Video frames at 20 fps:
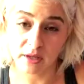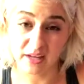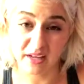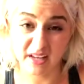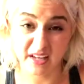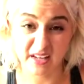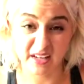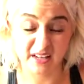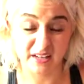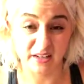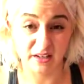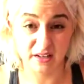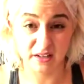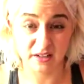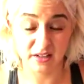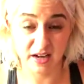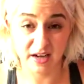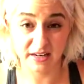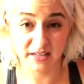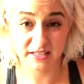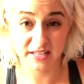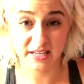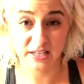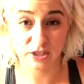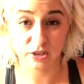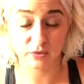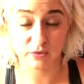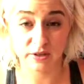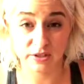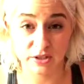and it kind of takes
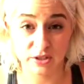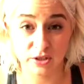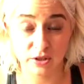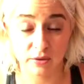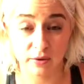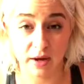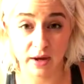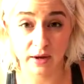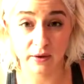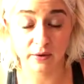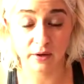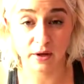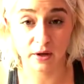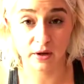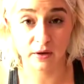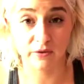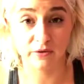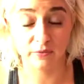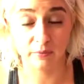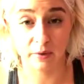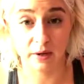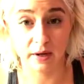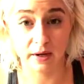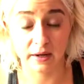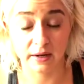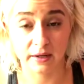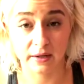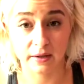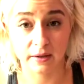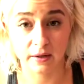the residue out of
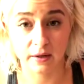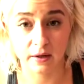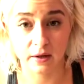my